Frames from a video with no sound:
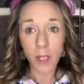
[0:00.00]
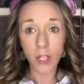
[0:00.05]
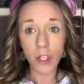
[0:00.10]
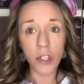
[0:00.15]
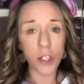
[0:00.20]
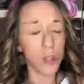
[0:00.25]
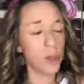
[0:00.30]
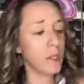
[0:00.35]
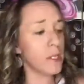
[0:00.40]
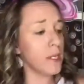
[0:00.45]

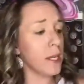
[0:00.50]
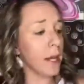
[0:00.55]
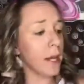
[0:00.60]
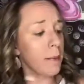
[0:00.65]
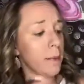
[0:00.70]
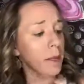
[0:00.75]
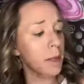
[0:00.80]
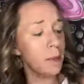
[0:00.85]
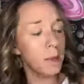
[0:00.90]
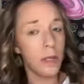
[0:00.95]
So today I'm
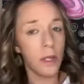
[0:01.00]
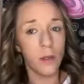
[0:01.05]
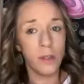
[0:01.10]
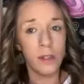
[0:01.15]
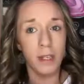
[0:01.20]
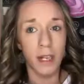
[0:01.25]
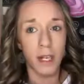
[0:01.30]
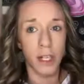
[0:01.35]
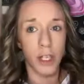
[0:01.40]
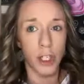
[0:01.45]
going to be
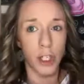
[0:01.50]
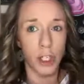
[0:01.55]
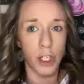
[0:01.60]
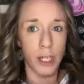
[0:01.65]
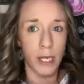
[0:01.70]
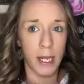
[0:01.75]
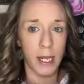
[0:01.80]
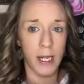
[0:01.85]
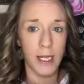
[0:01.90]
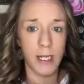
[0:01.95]
using
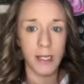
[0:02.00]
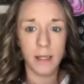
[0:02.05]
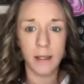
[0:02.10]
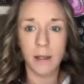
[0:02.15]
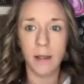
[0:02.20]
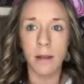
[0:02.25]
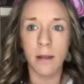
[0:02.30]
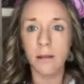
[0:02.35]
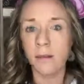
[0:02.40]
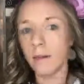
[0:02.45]
Jealous.
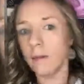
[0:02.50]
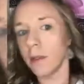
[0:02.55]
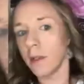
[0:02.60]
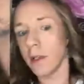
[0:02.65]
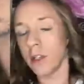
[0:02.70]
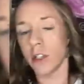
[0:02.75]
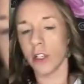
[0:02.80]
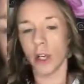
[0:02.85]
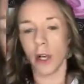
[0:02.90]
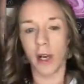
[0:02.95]

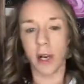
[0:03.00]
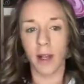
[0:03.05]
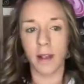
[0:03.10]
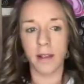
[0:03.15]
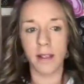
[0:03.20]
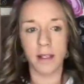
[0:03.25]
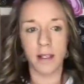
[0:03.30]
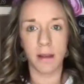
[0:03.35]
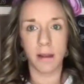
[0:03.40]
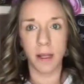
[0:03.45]
Sorry, I
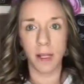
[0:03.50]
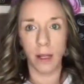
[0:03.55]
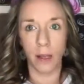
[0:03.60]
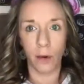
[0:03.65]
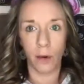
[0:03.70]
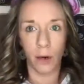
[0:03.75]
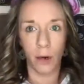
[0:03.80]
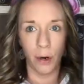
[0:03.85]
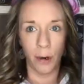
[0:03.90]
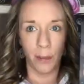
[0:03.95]
see something out of
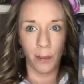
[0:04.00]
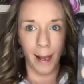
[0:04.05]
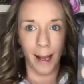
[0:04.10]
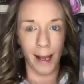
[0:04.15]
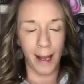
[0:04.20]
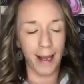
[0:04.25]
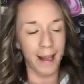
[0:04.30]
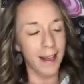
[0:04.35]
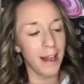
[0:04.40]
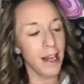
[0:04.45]
the corner of my
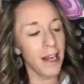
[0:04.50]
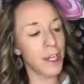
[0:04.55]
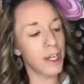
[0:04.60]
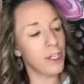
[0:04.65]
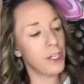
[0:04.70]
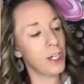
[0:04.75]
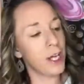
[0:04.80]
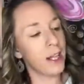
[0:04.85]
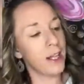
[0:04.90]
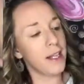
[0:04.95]
eye.
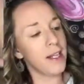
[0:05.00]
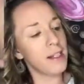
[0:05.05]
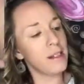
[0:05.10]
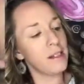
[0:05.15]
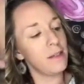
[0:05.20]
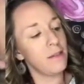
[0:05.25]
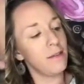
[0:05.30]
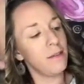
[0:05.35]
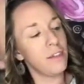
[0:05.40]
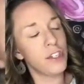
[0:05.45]

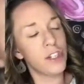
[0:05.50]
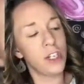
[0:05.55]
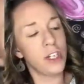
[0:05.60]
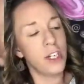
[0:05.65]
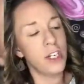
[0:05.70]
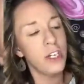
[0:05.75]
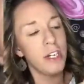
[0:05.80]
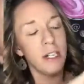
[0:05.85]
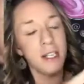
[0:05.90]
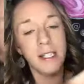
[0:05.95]
Jealous,
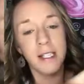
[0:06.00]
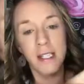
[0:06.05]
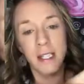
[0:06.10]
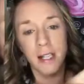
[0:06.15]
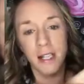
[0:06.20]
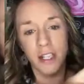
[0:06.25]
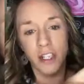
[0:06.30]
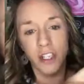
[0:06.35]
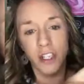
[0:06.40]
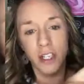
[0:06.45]
Visionary,
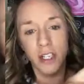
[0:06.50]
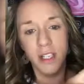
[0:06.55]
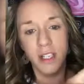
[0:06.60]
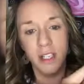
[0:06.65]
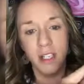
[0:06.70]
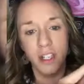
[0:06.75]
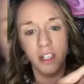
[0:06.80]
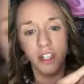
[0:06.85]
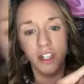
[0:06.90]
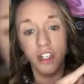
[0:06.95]
Delicious,
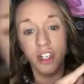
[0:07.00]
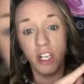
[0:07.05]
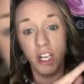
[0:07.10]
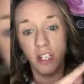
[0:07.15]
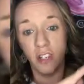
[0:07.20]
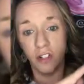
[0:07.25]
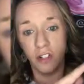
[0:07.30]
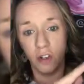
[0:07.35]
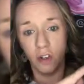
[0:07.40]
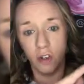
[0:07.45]
and
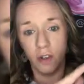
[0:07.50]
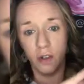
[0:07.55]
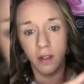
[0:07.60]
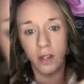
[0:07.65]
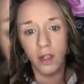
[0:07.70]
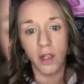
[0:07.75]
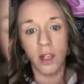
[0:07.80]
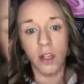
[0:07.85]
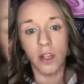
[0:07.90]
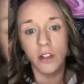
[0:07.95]
Gentle.
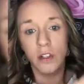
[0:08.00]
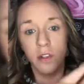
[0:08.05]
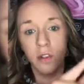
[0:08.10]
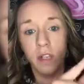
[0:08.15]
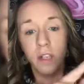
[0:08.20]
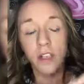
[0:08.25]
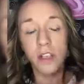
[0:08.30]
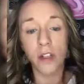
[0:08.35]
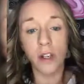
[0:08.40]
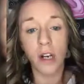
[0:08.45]
So
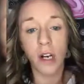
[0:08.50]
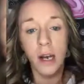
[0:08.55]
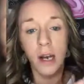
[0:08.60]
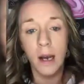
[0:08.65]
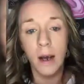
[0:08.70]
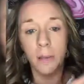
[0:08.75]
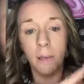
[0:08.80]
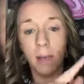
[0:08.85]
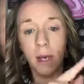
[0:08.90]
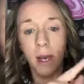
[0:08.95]
these are
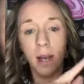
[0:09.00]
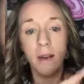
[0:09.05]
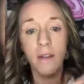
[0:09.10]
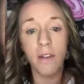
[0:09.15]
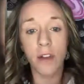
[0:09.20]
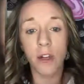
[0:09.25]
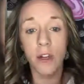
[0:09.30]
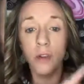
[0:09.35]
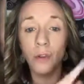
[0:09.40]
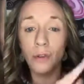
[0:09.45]
kind of
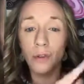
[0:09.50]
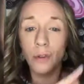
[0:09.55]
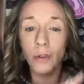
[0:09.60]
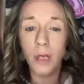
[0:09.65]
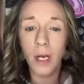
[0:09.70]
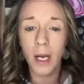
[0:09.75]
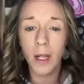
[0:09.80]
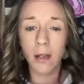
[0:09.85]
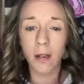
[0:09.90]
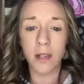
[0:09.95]
a neutral
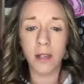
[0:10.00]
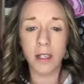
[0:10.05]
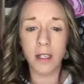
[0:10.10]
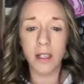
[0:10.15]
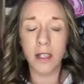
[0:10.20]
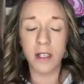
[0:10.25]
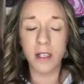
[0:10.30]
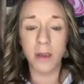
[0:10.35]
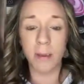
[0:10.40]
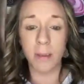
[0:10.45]
colors. This
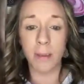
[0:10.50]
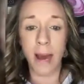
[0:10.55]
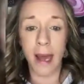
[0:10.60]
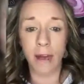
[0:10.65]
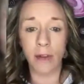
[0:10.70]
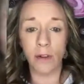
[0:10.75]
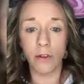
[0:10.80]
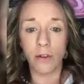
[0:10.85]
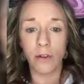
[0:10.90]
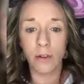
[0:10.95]
is a
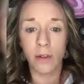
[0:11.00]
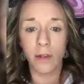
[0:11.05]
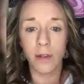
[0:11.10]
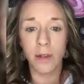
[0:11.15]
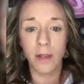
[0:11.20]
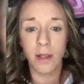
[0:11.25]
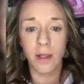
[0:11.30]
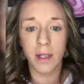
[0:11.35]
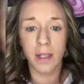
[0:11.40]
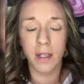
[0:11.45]
matte
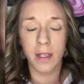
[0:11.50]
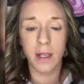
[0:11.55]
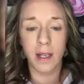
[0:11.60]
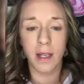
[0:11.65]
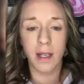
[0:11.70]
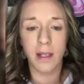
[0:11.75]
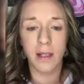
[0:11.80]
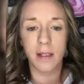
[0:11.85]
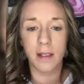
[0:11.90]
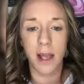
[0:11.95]
neutral. This
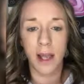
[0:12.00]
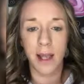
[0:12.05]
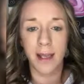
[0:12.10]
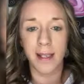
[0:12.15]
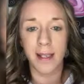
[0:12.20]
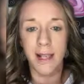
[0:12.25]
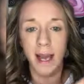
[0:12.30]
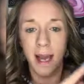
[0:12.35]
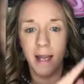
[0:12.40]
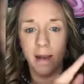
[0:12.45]
is a
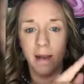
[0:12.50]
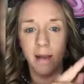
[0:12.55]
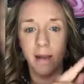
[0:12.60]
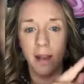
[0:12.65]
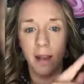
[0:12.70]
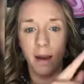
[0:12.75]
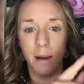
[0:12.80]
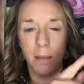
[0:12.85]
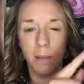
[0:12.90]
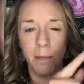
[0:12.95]

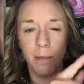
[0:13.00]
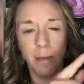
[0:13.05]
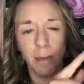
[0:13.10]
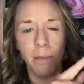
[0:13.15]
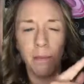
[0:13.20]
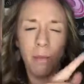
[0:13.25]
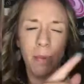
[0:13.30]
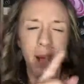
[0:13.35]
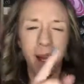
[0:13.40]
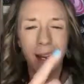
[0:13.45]
satin,
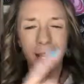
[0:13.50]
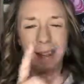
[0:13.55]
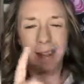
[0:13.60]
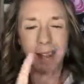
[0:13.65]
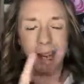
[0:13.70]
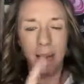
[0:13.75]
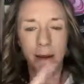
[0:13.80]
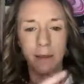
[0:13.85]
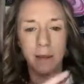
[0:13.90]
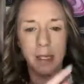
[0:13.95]
kind of
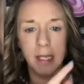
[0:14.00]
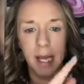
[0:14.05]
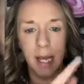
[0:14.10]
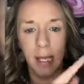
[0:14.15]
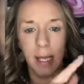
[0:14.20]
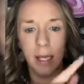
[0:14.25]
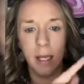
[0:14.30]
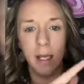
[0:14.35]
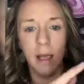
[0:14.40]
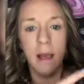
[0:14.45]
satin
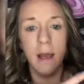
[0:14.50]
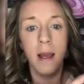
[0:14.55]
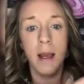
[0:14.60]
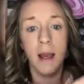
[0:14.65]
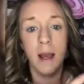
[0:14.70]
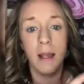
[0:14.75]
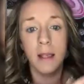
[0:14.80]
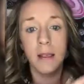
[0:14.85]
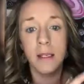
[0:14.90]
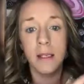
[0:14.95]
metallic.
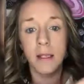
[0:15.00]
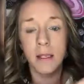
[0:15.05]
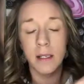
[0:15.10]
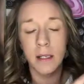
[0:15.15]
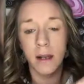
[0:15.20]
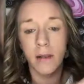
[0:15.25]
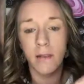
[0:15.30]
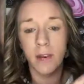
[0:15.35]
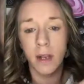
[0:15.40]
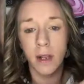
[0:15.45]
And this is
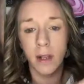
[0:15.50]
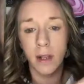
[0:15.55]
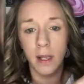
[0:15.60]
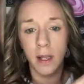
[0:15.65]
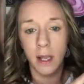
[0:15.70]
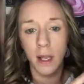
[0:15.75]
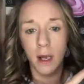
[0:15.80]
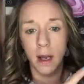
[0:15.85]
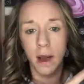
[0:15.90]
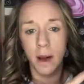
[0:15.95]

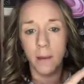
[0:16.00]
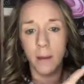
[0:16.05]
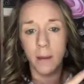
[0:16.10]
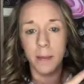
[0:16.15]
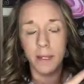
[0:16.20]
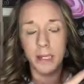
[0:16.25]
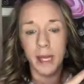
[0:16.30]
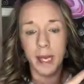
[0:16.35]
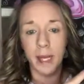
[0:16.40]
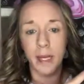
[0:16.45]
definitely a
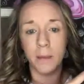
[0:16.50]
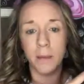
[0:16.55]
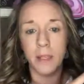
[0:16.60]
metallic,